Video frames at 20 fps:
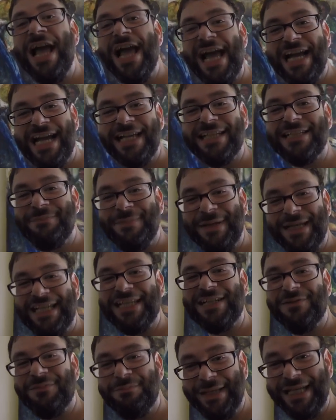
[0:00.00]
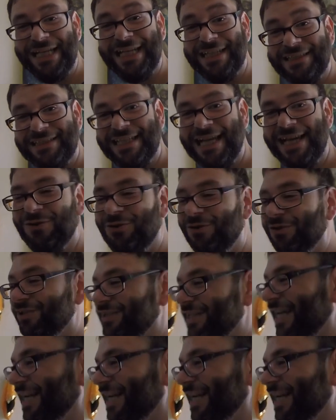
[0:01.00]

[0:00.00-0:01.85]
Again, speaking of beating a dead horse.